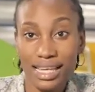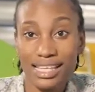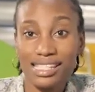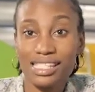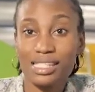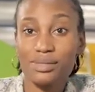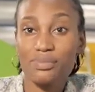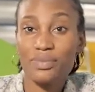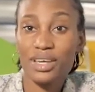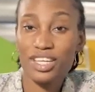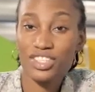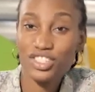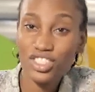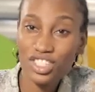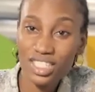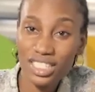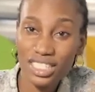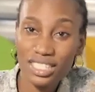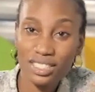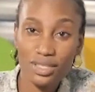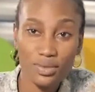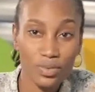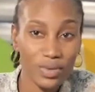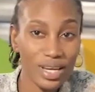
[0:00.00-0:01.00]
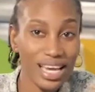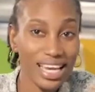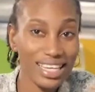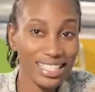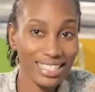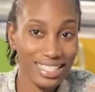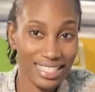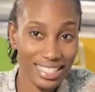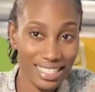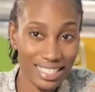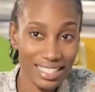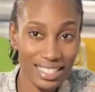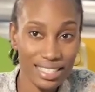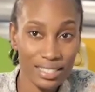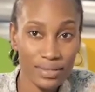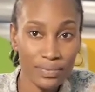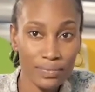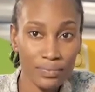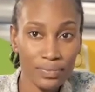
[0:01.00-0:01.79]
especially the way I did?